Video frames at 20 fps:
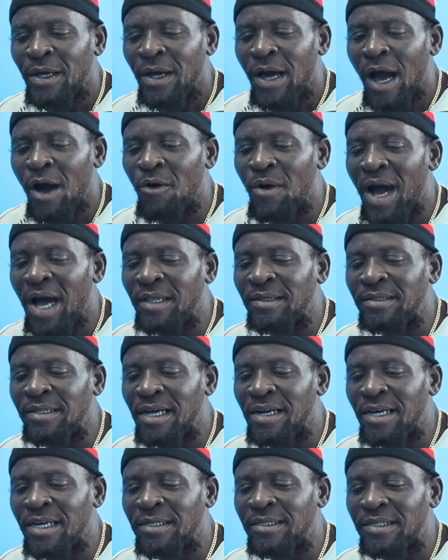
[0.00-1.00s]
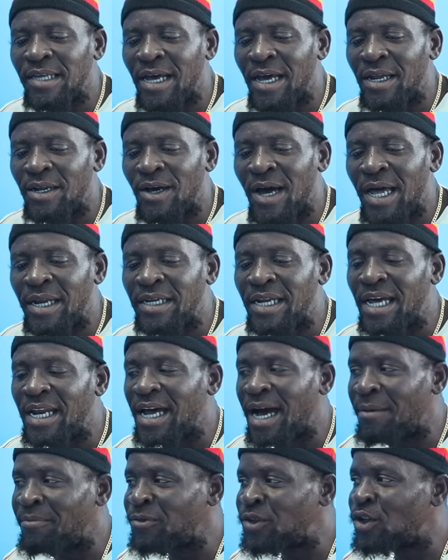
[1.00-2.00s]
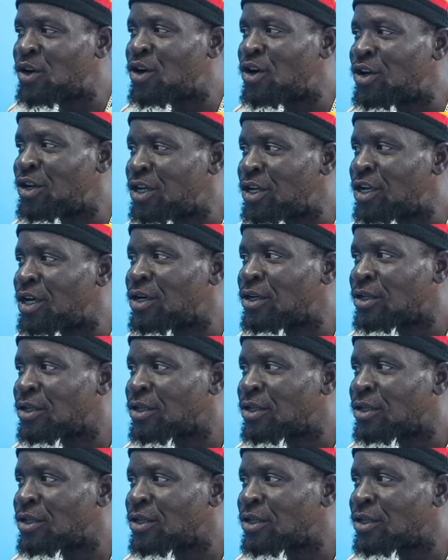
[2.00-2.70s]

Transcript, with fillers: I want to Telestena and Denham Town, you know?